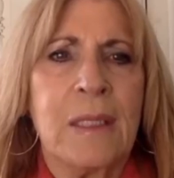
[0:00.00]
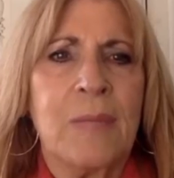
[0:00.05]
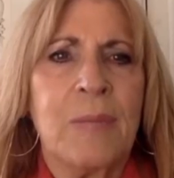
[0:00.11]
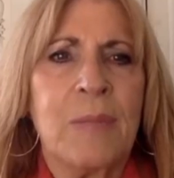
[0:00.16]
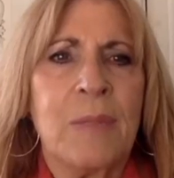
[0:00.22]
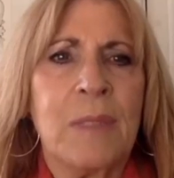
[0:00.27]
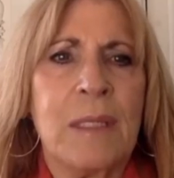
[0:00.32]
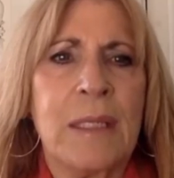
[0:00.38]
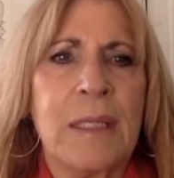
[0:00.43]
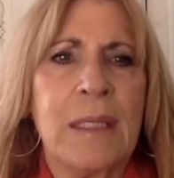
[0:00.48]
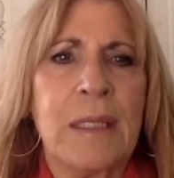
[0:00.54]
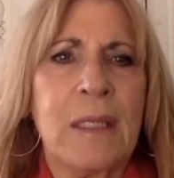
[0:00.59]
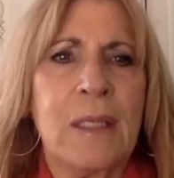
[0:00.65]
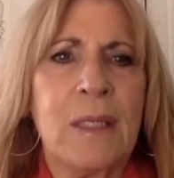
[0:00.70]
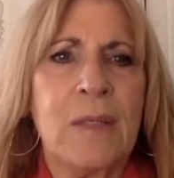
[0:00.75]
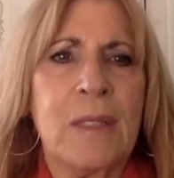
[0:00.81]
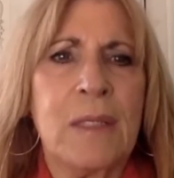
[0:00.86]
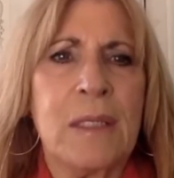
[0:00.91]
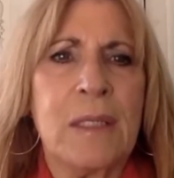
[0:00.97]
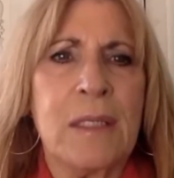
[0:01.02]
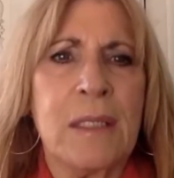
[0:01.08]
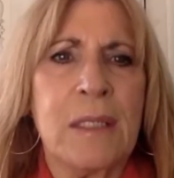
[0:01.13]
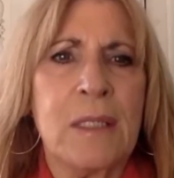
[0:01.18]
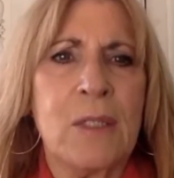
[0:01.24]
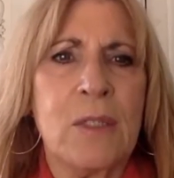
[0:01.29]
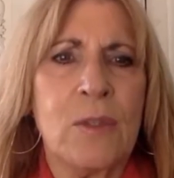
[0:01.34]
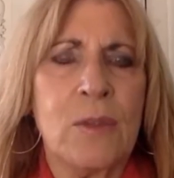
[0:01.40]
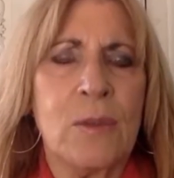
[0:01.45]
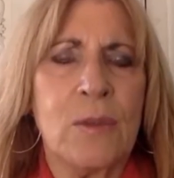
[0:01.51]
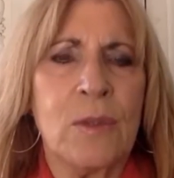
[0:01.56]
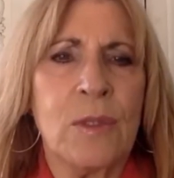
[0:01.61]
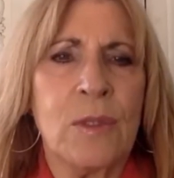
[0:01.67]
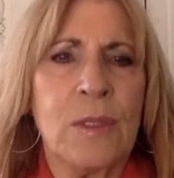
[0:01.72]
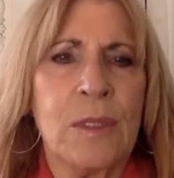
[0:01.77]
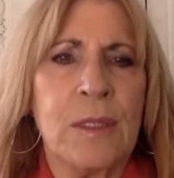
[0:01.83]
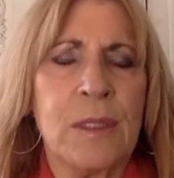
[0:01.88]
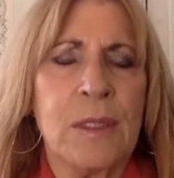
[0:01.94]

playing on the seashore